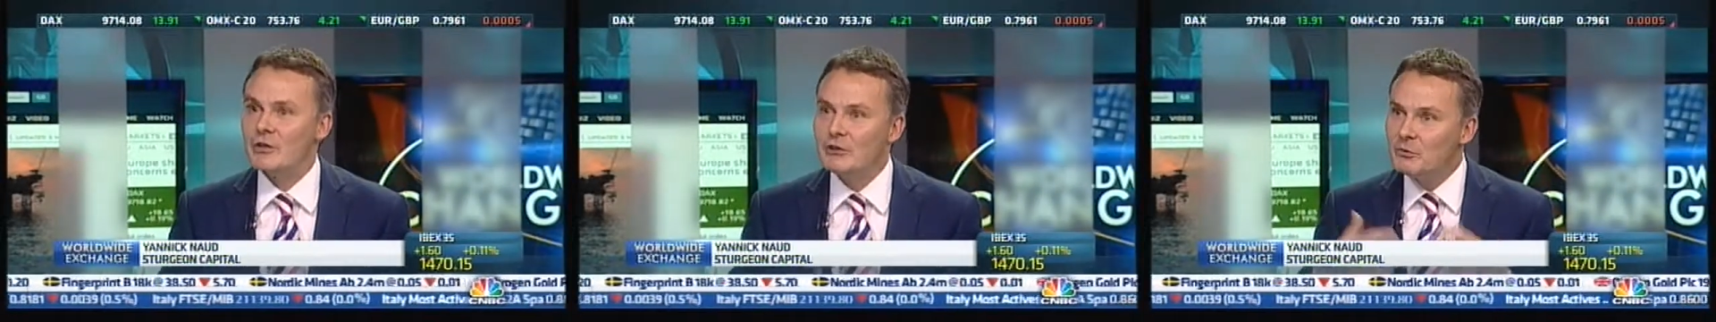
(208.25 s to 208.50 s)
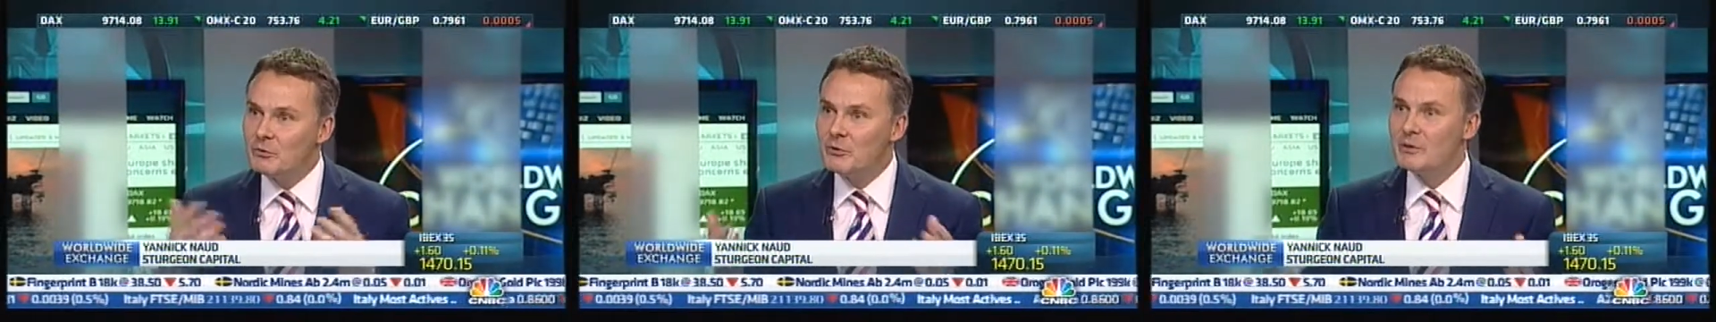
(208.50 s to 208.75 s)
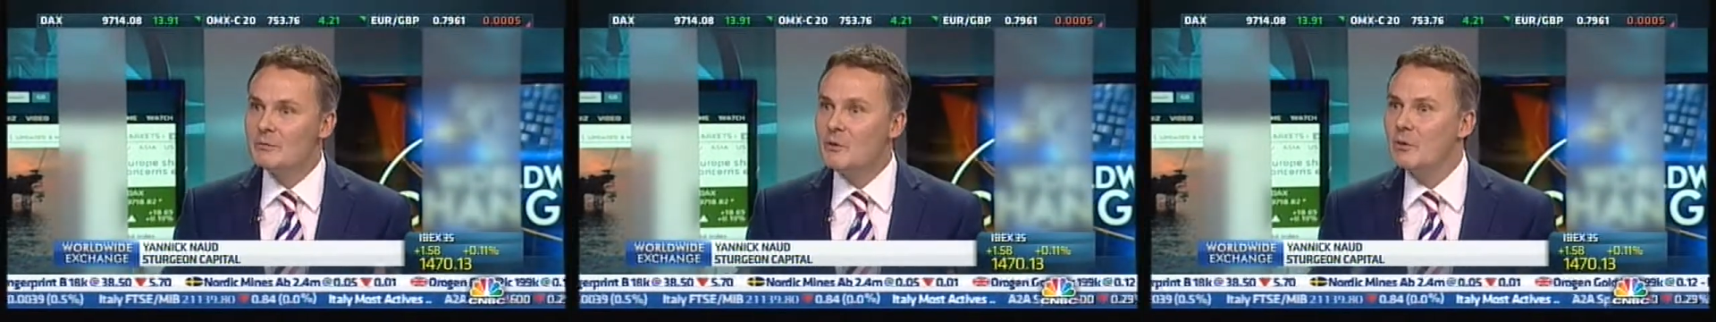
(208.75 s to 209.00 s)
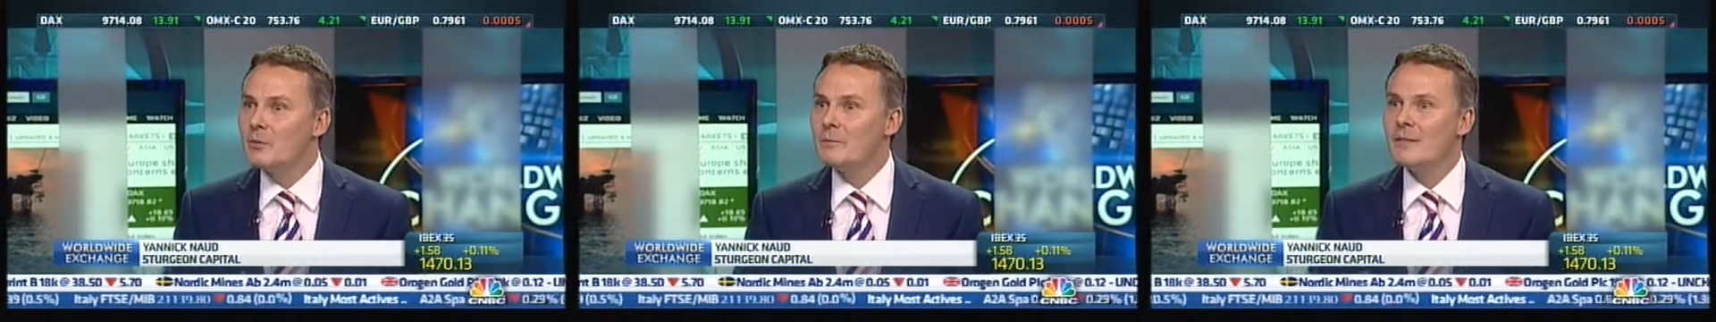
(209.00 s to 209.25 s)
It will be
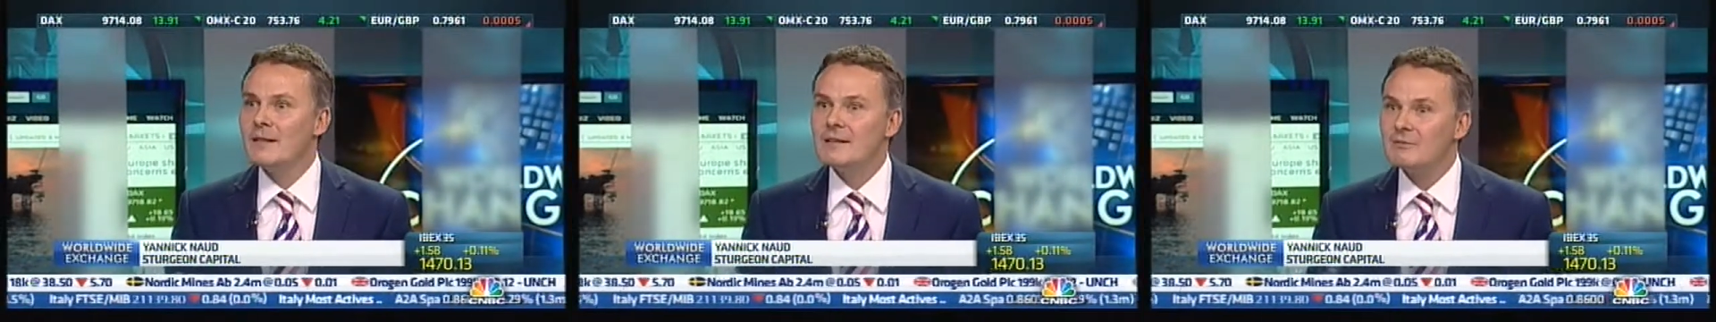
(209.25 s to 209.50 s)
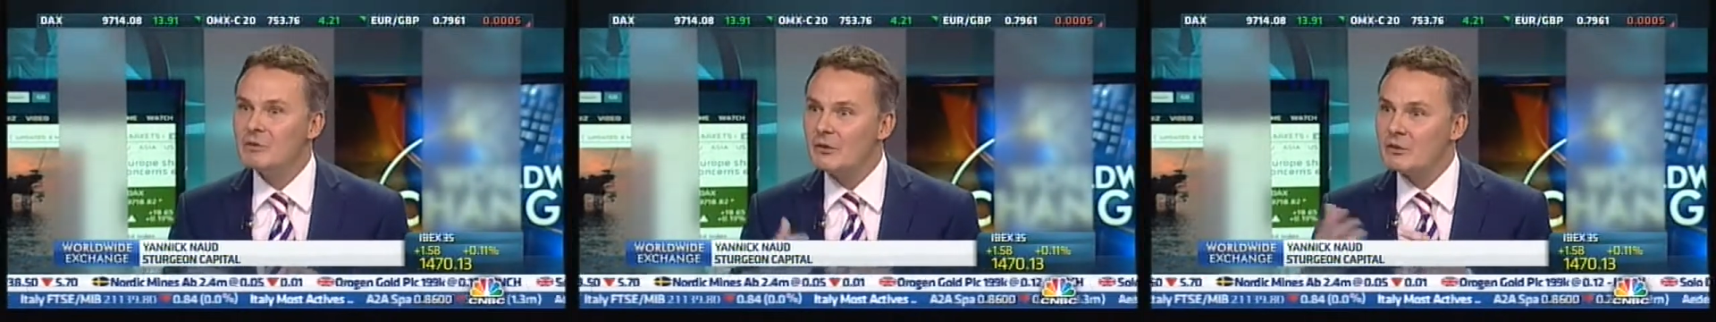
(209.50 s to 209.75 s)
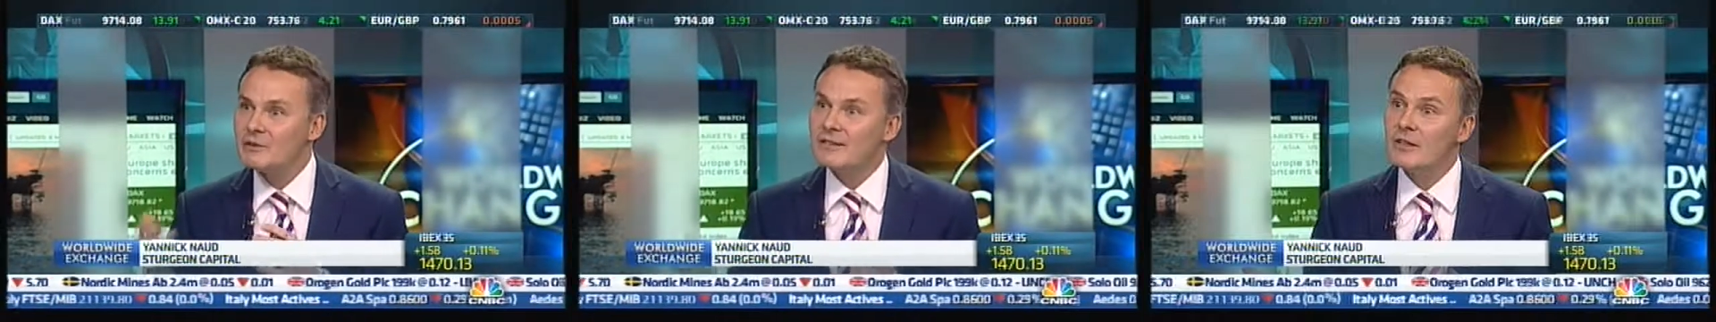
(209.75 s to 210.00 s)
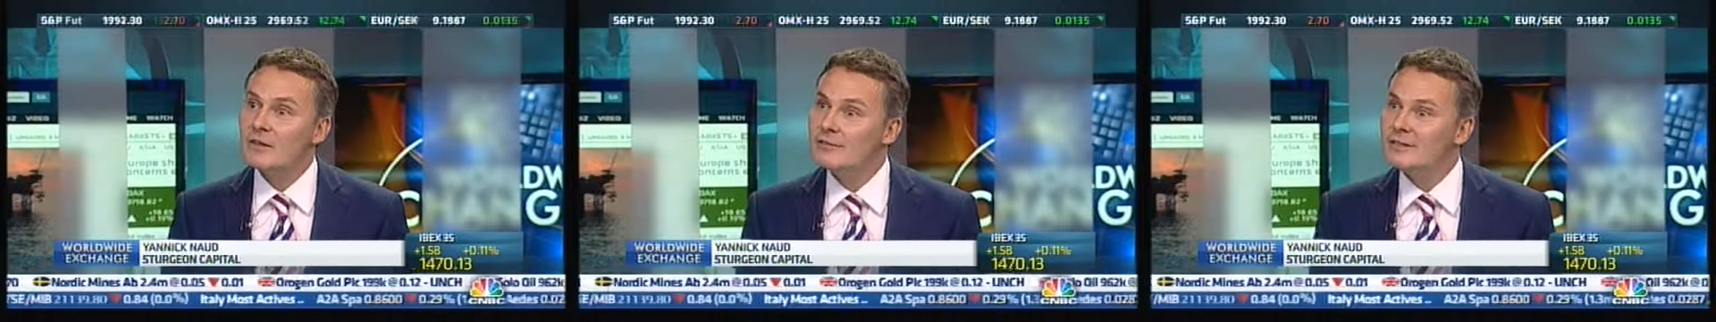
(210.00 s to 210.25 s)
more based, you know, on
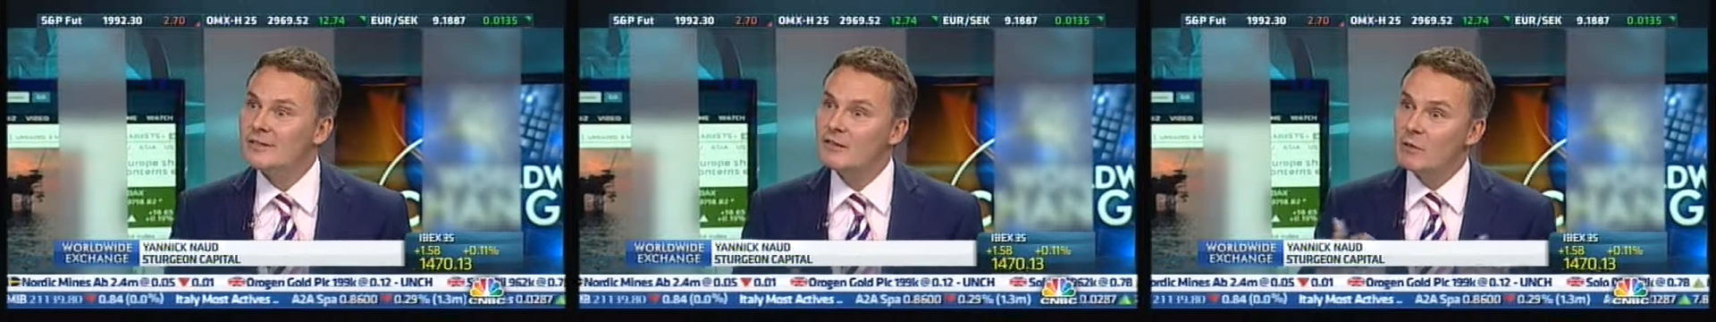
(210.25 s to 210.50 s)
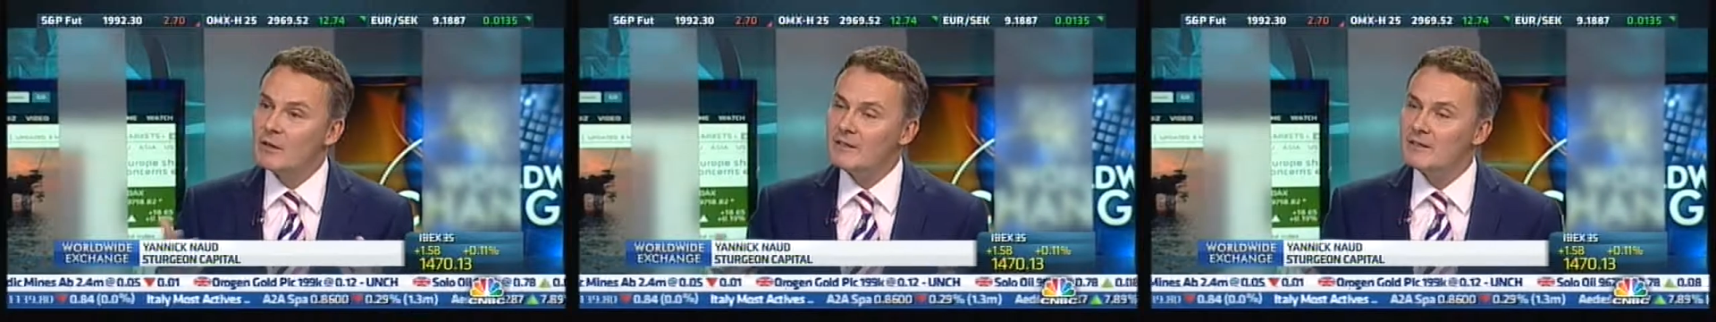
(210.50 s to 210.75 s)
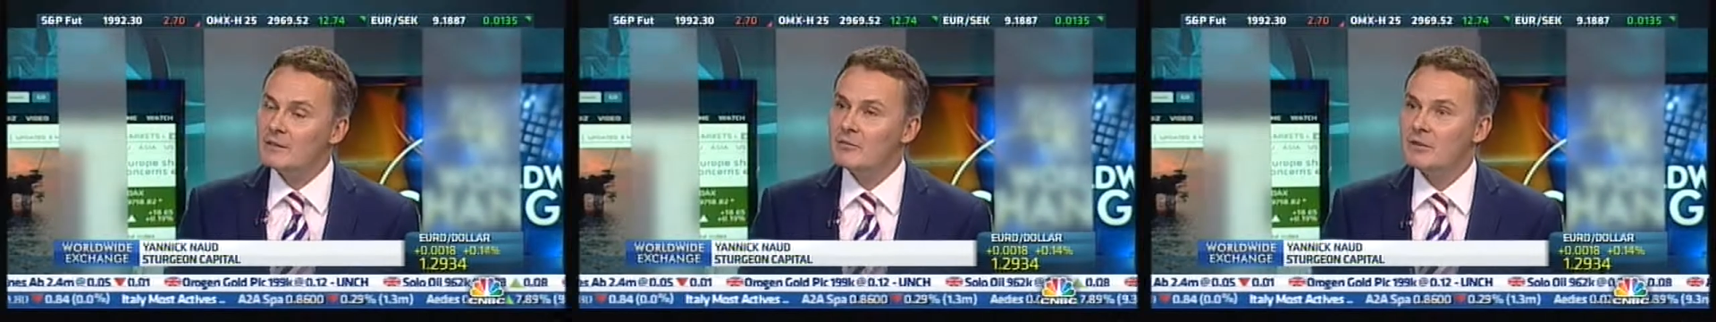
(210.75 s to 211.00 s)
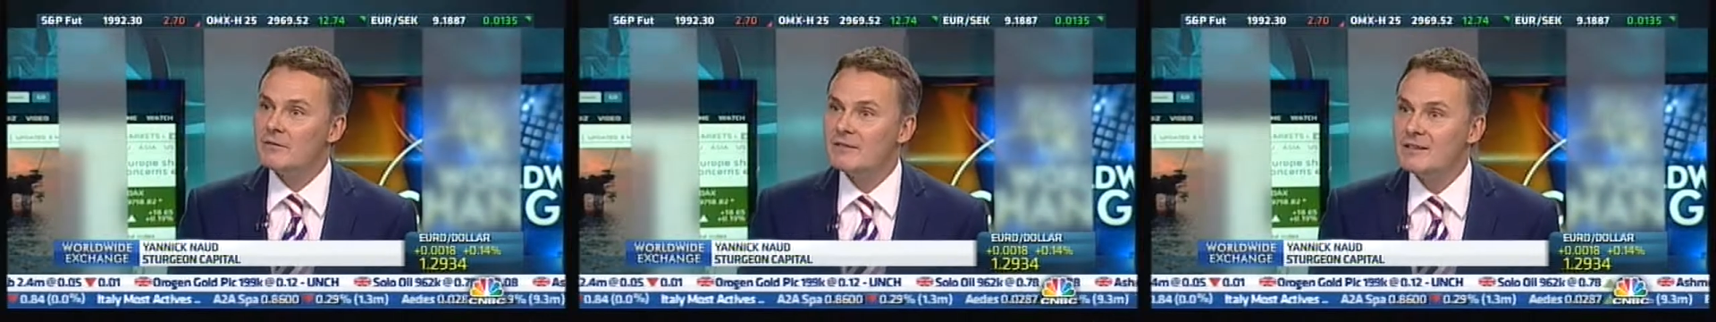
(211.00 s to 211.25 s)
services, quality of
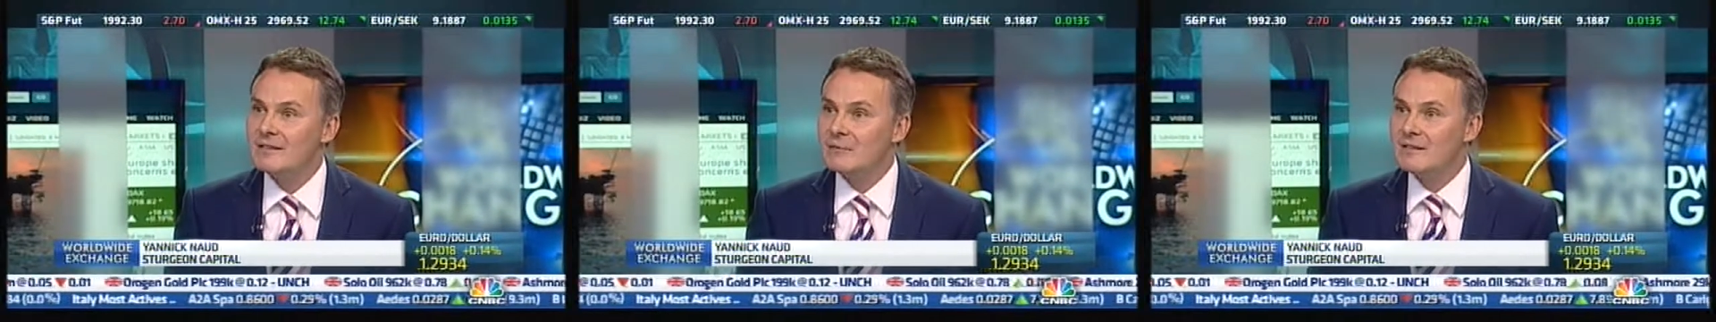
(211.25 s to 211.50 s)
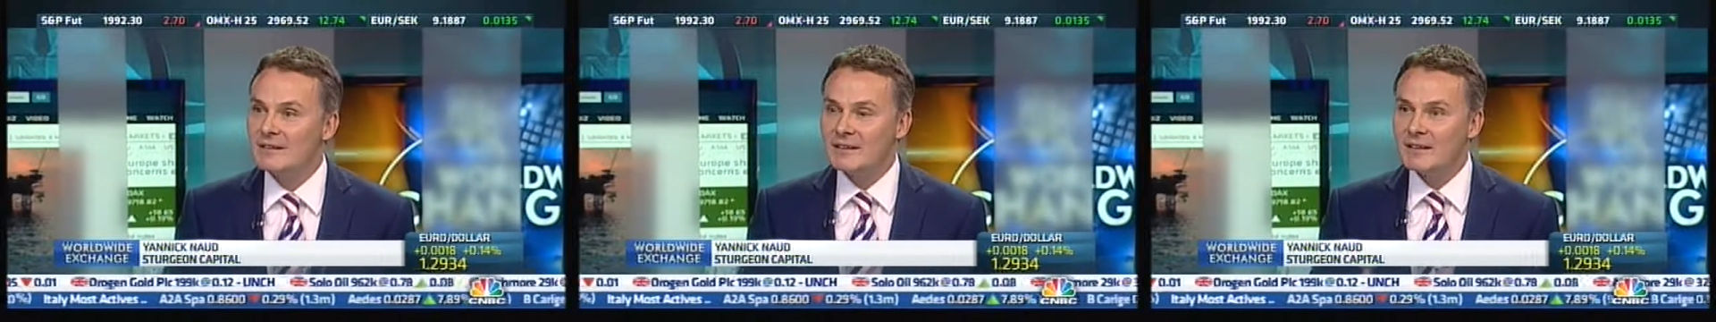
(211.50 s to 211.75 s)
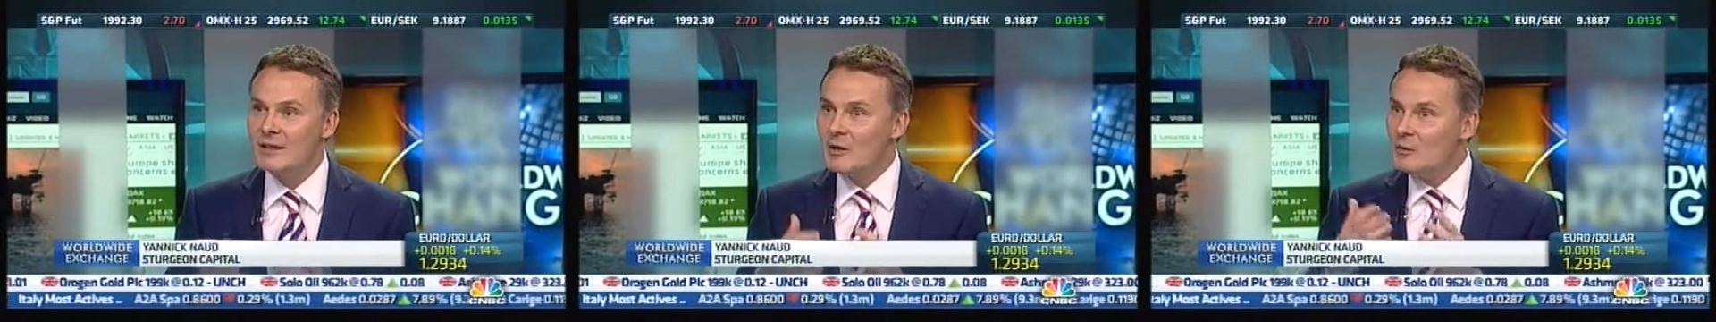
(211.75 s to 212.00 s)
services, I would think.